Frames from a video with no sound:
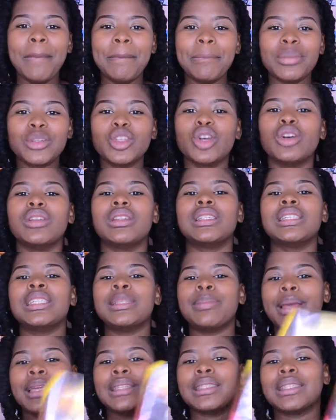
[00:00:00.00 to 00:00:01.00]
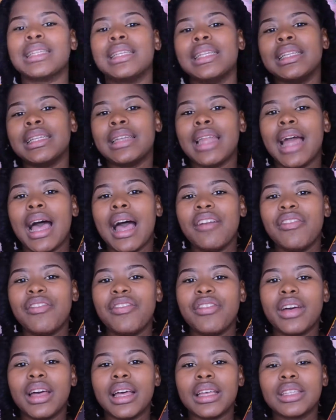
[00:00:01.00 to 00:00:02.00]
So this is basically
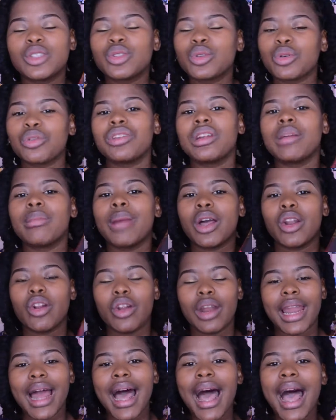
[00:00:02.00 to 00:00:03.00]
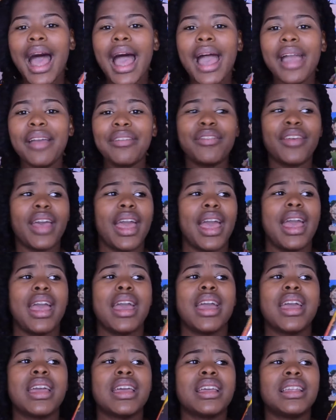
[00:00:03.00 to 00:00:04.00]
a story about her life,
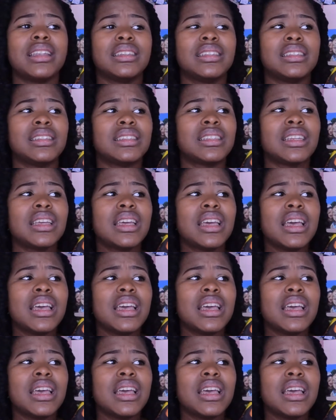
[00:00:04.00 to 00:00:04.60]
and